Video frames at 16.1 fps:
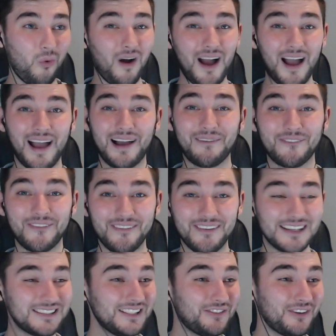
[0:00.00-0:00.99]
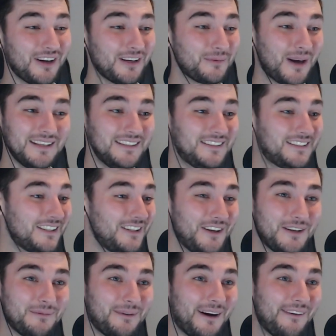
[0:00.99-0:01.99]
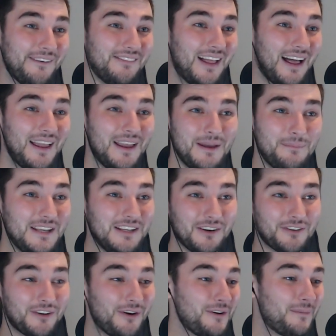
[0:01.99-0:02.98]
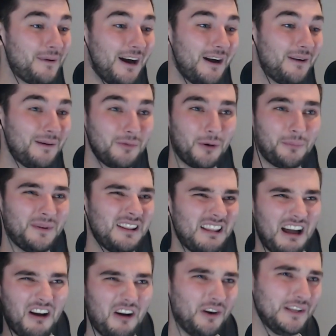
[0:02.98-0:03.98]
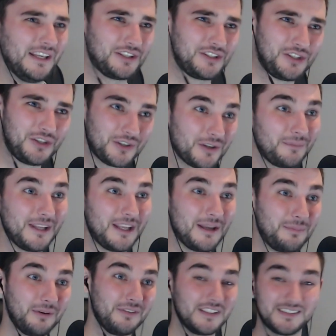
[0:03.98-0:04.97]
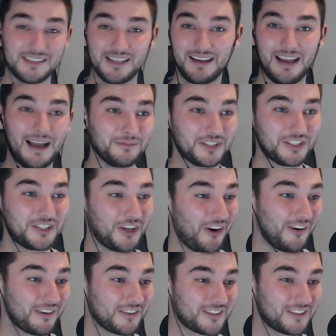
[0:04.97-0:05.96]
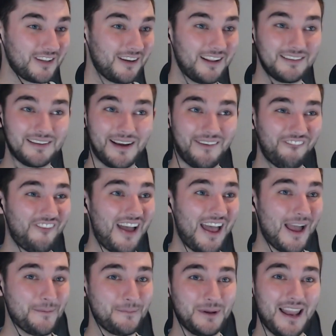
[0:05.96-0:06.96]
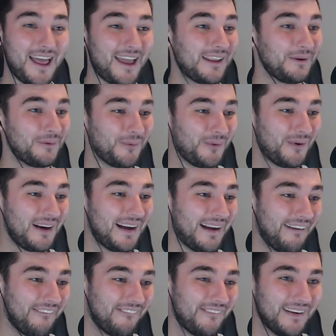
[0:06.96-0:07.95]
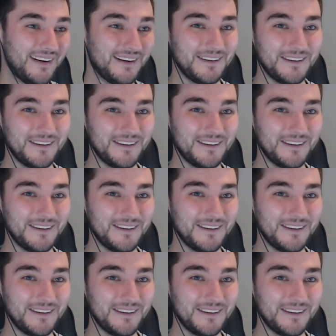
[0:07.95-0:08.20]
Wow, that's incredible. I need to learn about it. Like, me not knowing about him, I'm not being like, oh, you shouldn't be above us. I'm shocked. I'm like, fair play. Wow.